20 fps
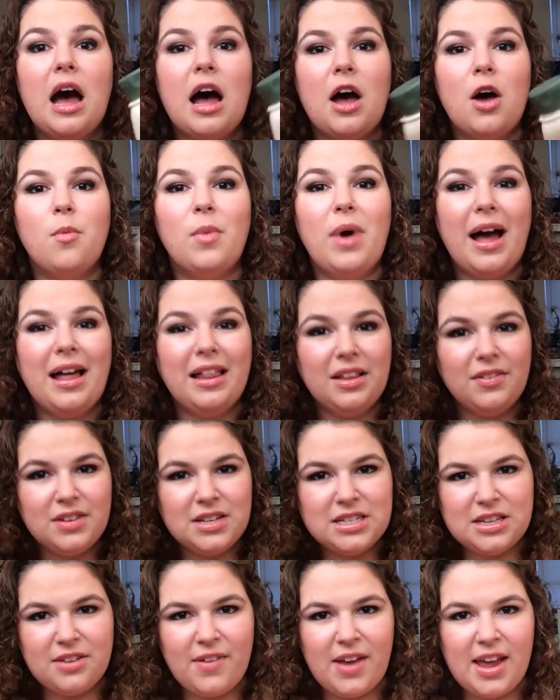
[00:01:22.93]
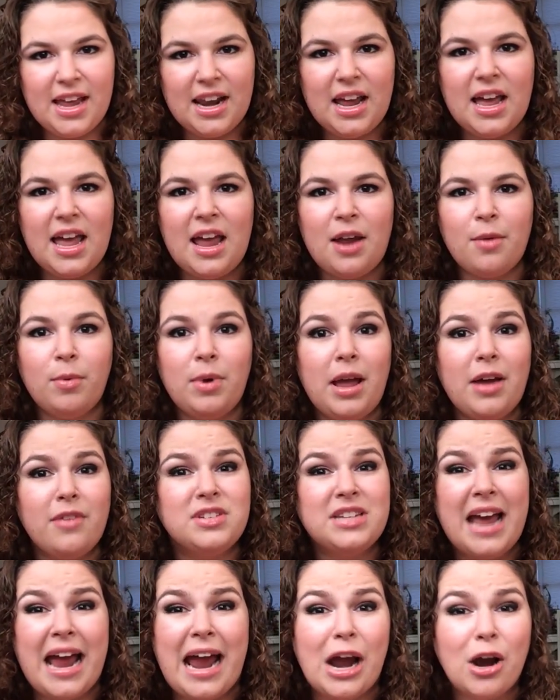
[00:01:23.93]
I live in Savannah, and we
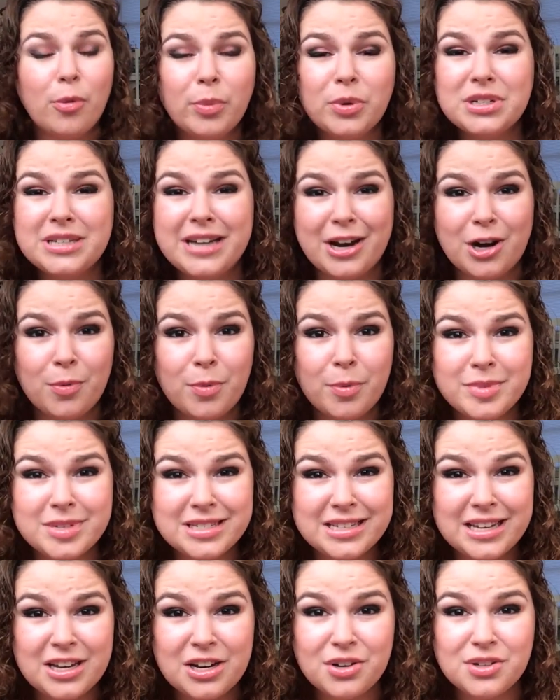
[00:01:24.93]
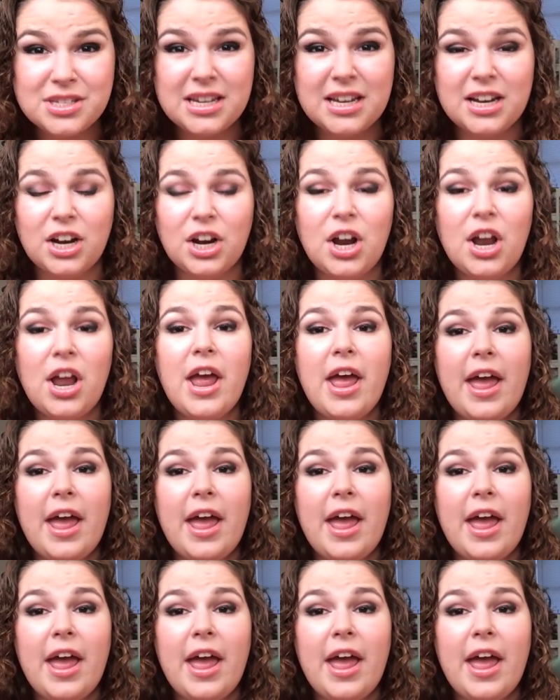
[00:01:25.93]
have terrible, terrible mosquitoes here.